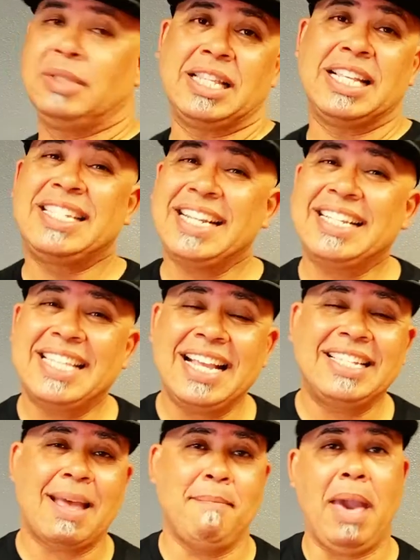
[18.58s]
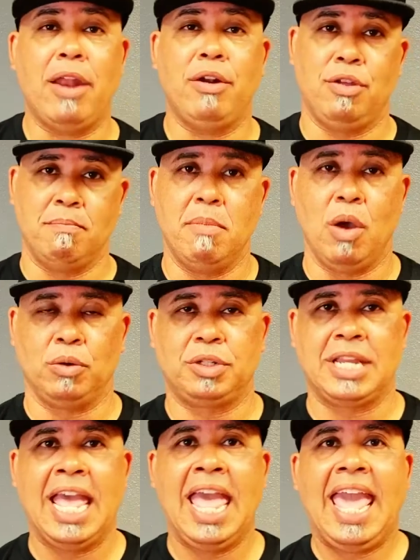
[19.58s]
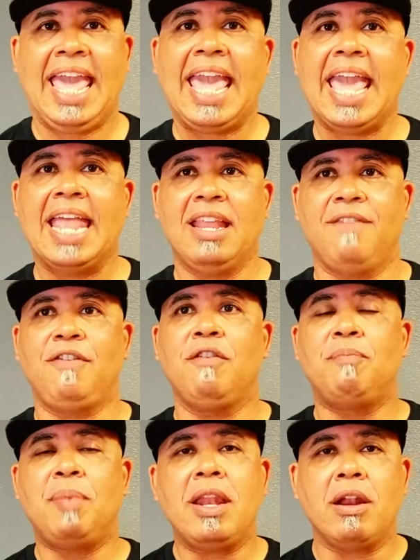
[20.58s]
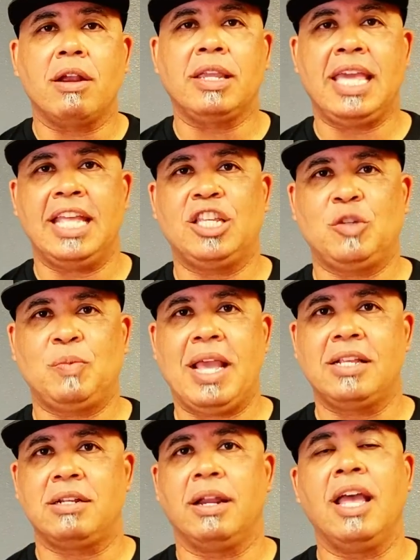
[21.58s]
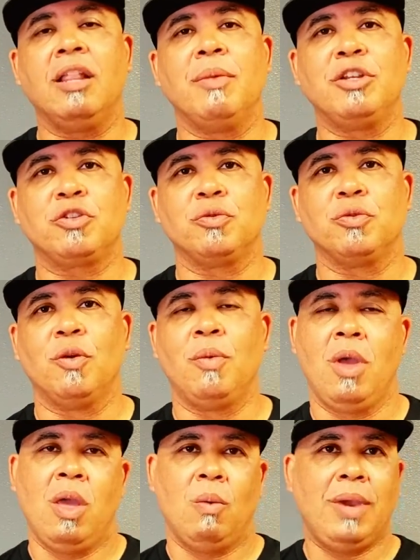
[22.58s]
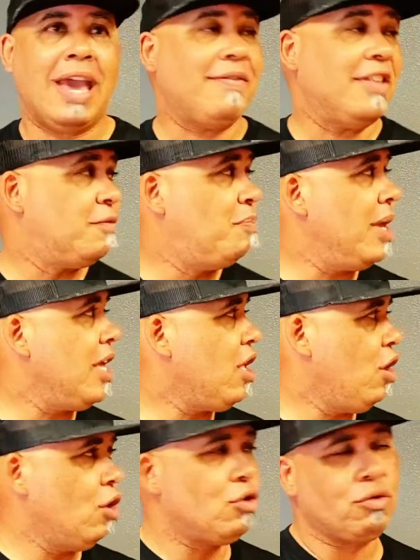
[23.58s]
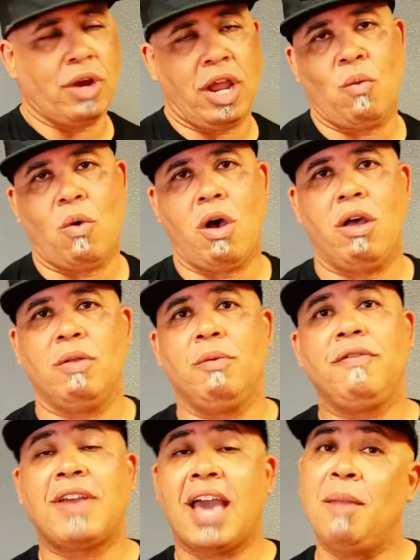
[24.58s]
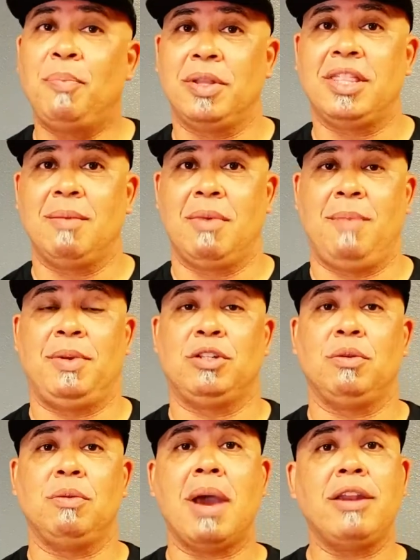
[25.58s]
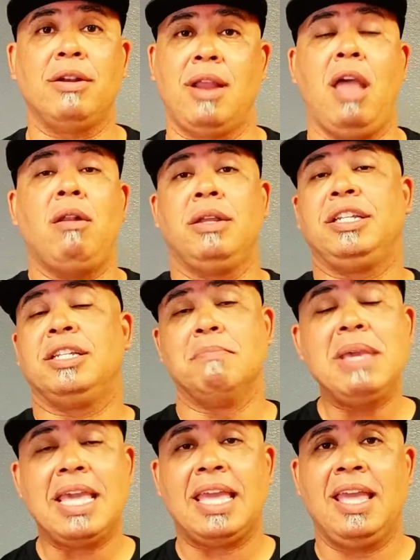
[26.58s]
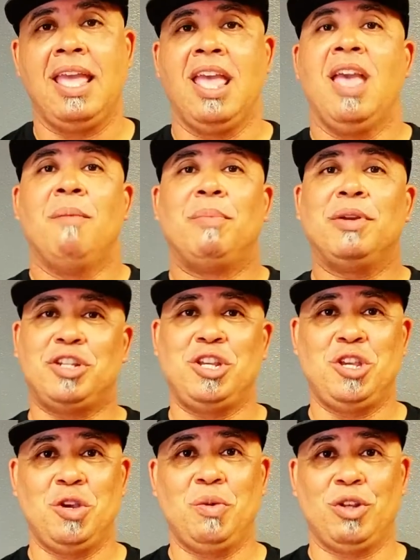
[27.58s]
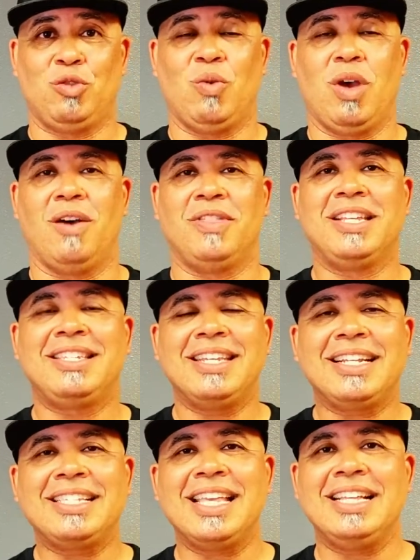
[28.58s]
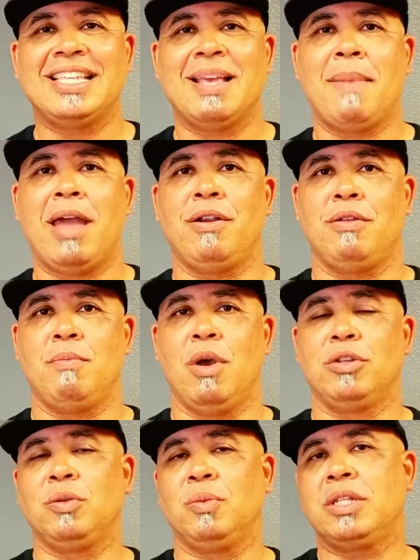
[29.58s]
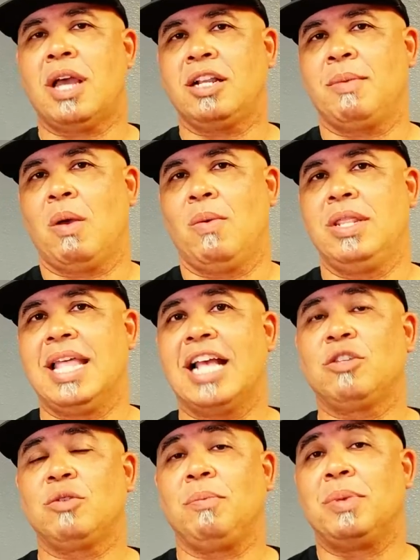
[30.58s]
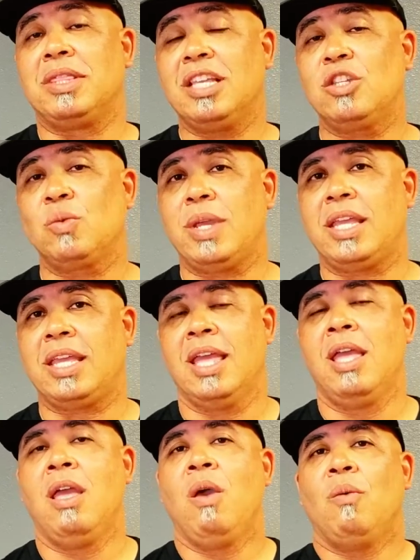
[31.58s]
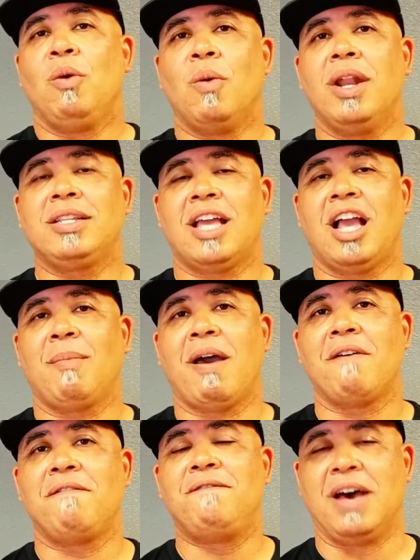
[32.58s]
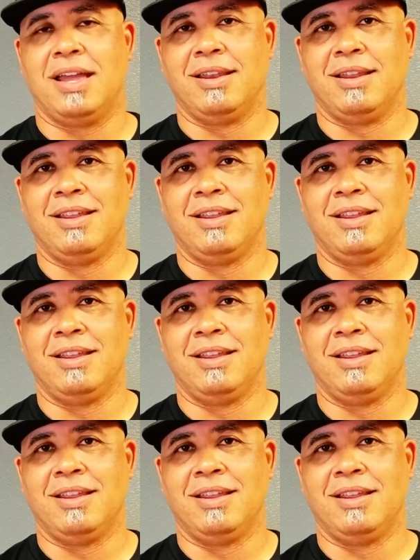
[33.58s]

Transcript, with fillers: the six things that matter the most. And if you've been in our kids space, our elementary room, we have this big, huge gray wall and we've kind of put them up as a reminder, not only to me, but to you as well. The six things that matter the most. And we talked about one last week, but this week we want to talk about fun